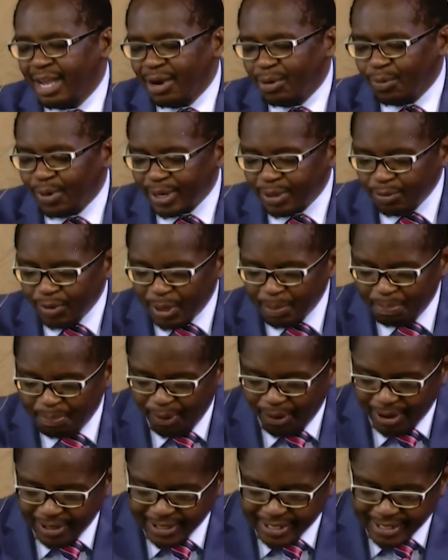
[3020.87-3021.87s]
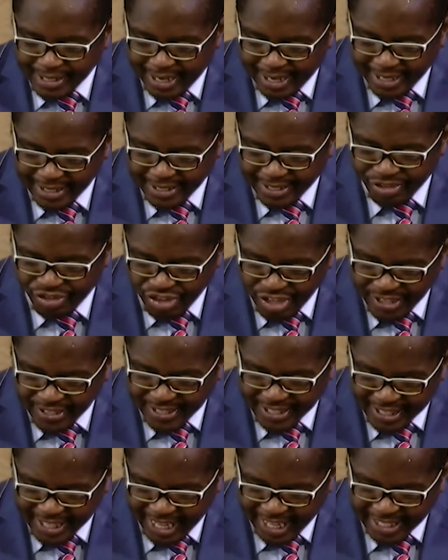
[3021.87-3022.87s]
When Paul says
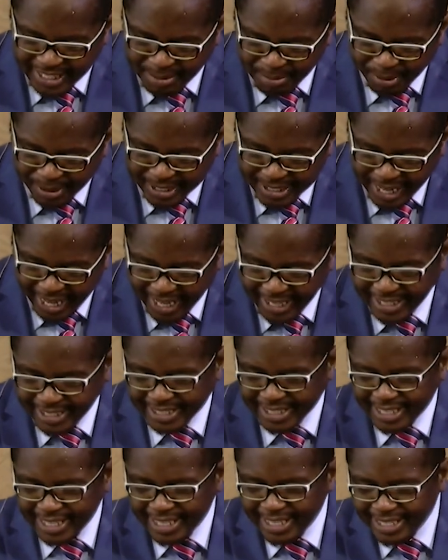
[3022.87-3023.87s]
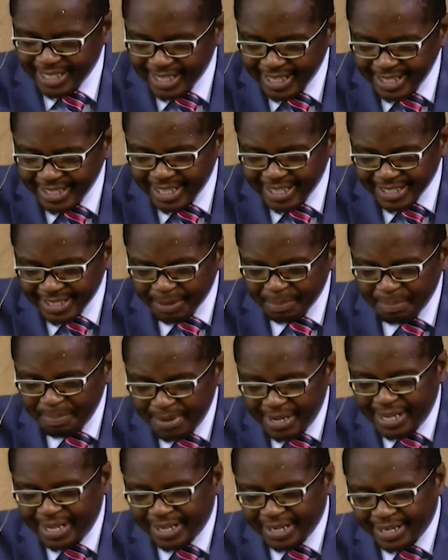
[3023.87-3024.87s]
Jesus has immortality, it doesn't
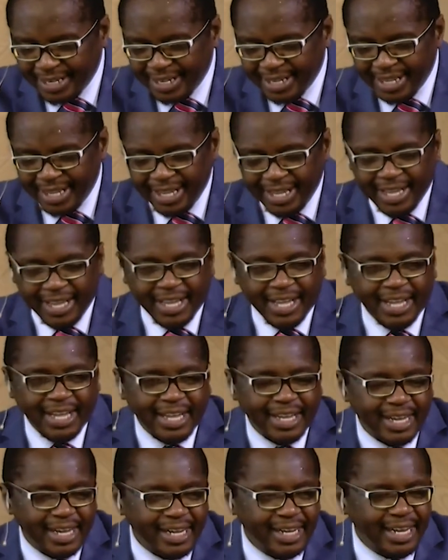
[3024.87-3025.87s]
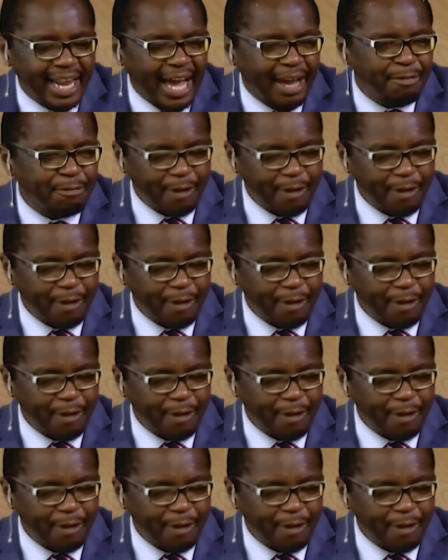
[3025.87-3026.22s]
mean life